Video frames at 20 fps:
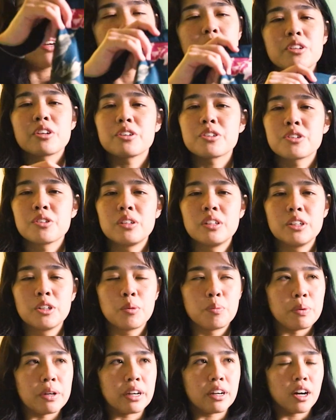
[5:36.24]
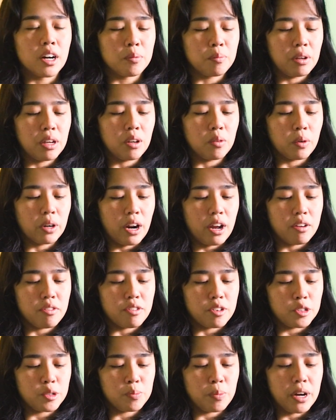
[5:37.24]
It was also a little big on me when I
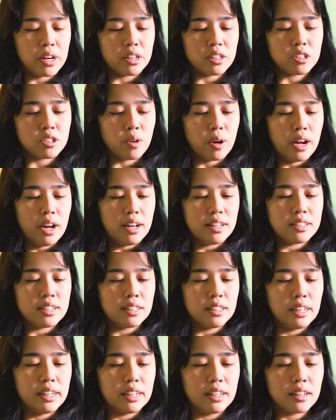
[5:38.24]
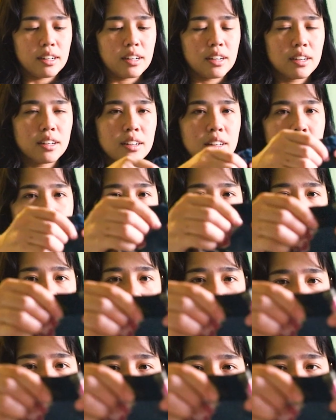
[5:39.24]
first bought it, so I had to like
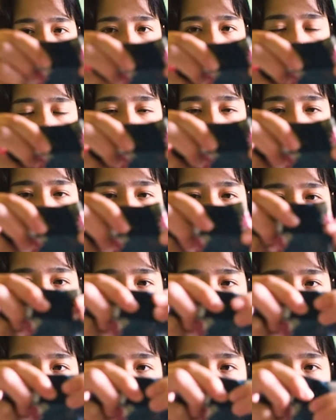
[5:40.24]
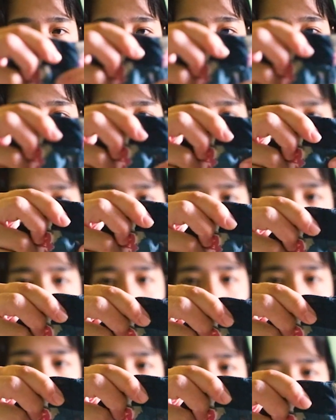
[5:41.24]
take in and
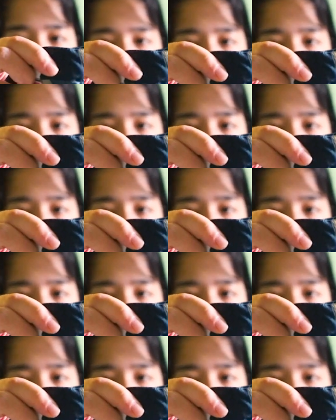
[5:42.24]
sew